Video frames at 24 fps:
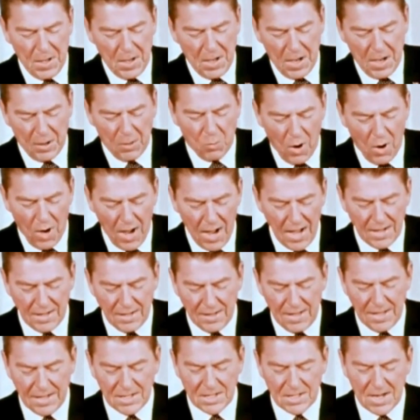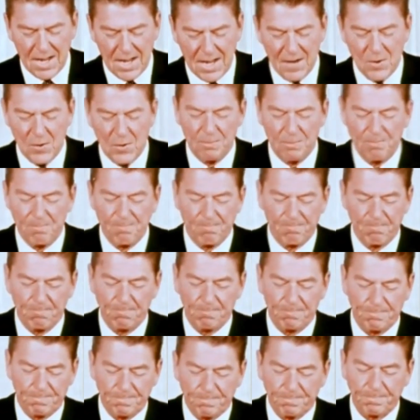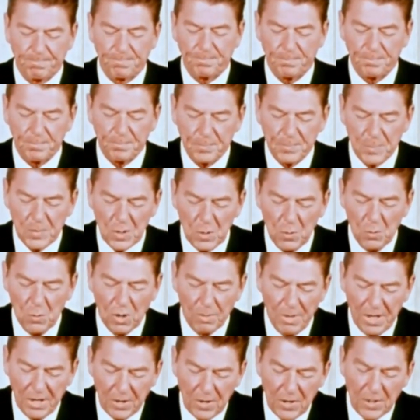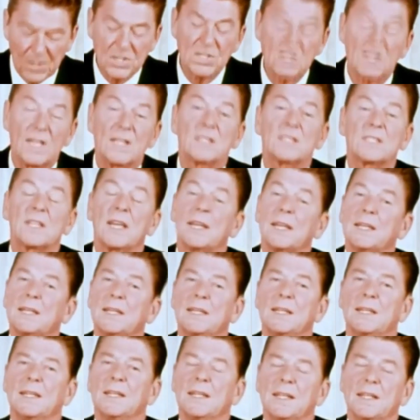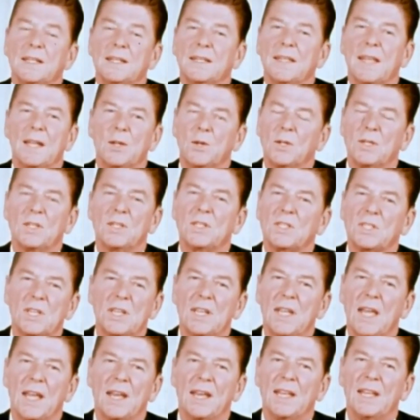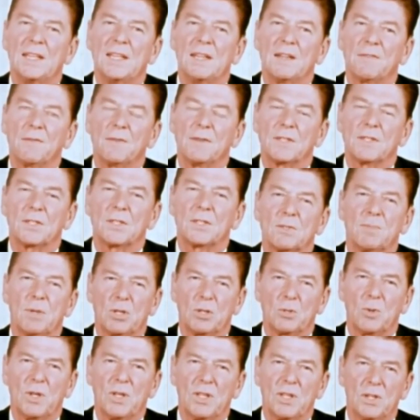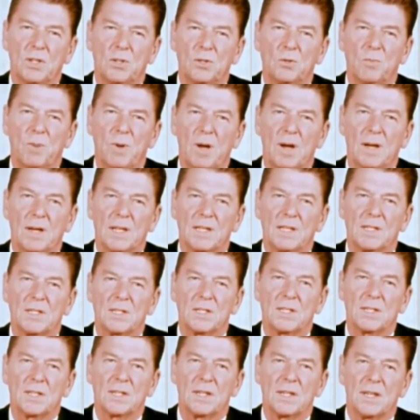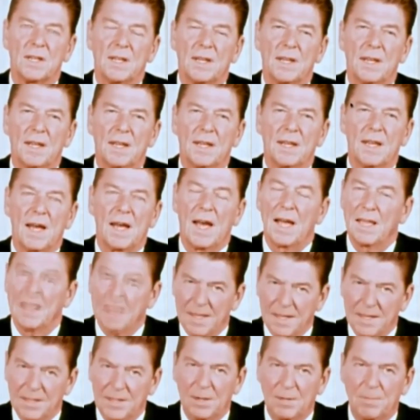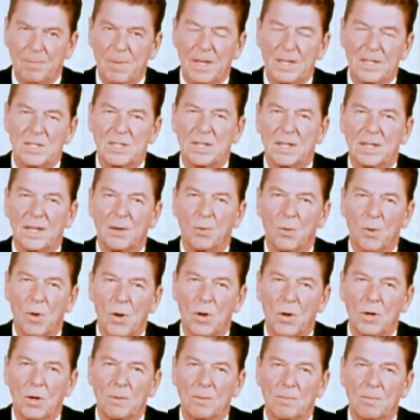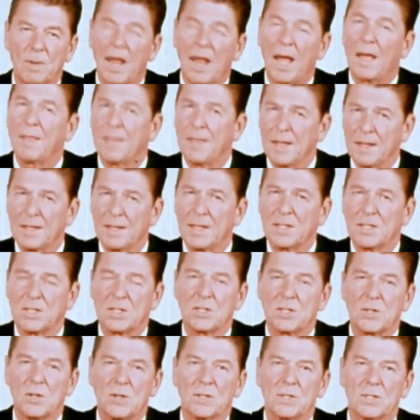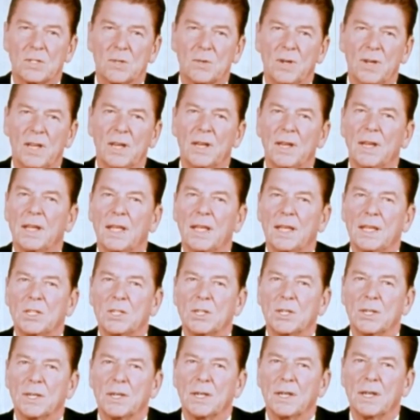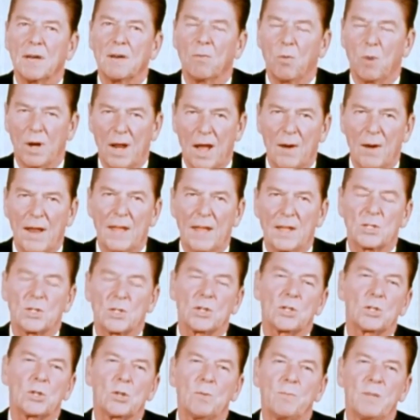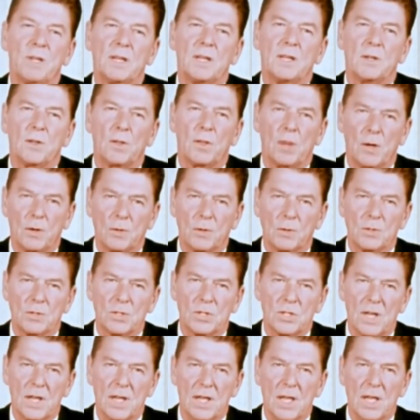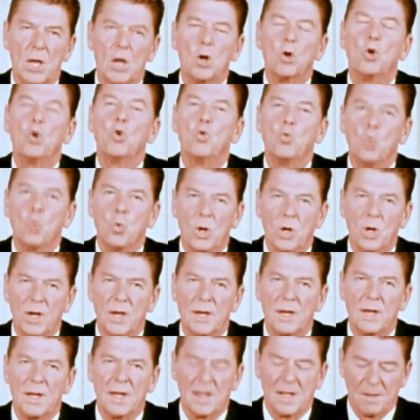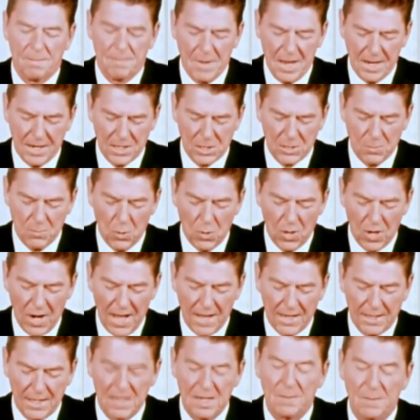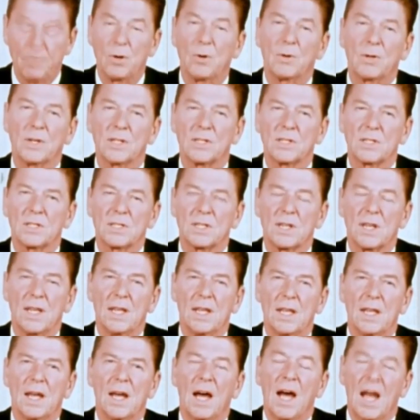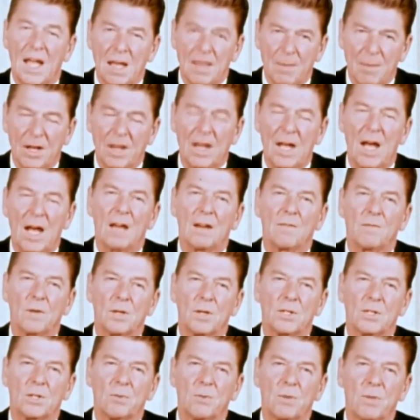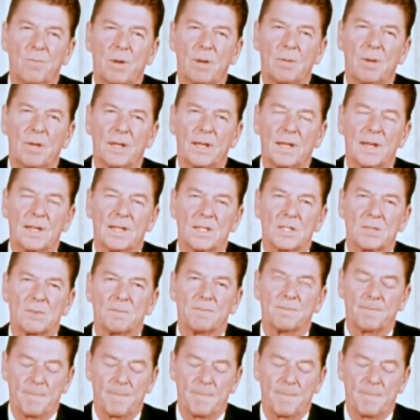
And why did they stay home? Well, because they said they couldn't see any difference between the two parties. I think they're basically wrong, but I think this is also an indication of what our answer should be to those who would make us more like the opponents. I am a convert to Republicanism.